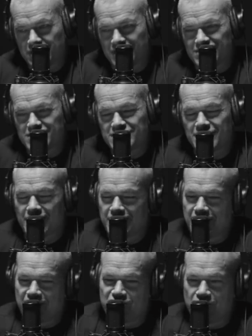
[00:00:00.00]
eh, just
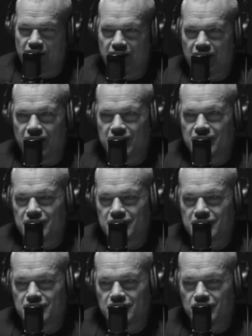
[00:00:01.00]
kind of FYI,
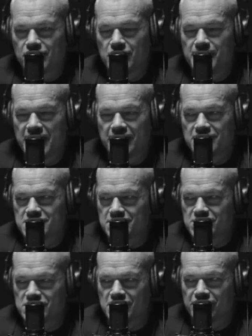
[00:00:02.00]
we're making
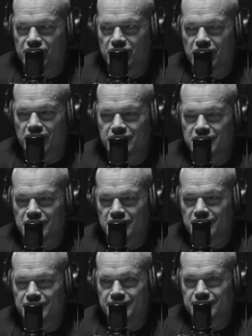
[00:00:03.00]
some stuff for
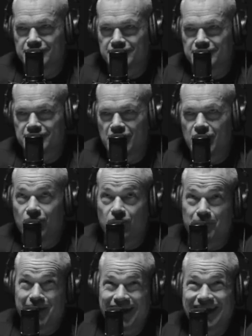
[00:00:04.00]
hunting. Yeah.
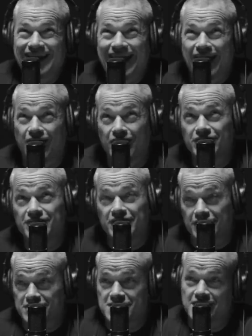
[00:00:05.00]
We're making a
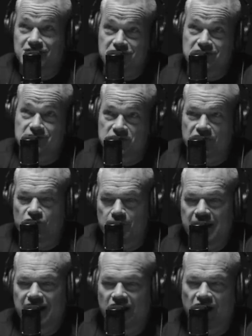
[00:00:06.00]
hunting. It's not just some stuff. We're
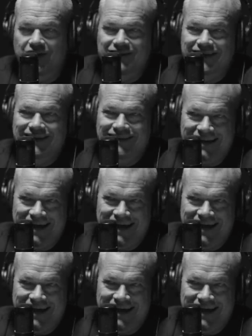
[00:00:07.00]
making a hunting